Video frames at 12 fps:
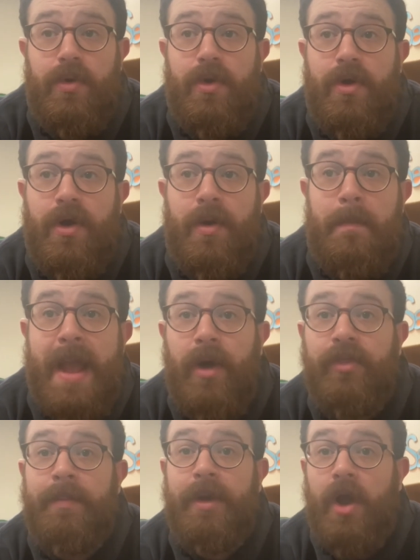or
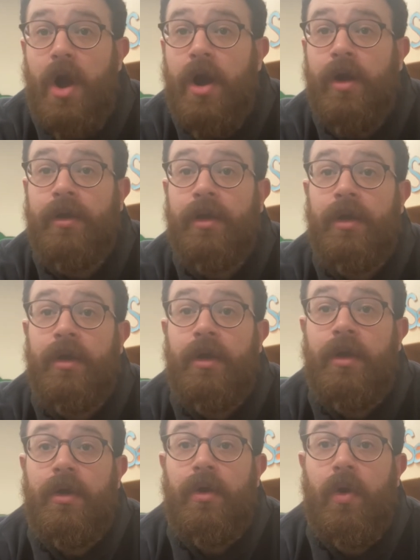mail them a card,
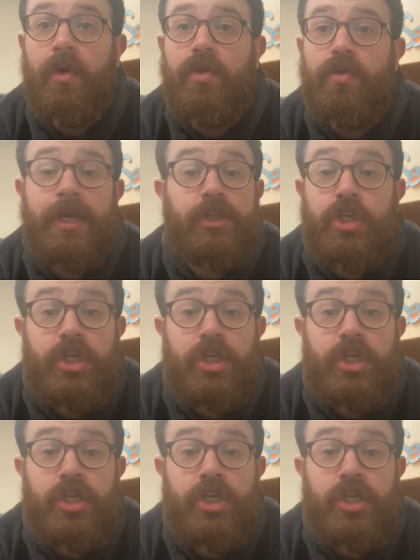or you can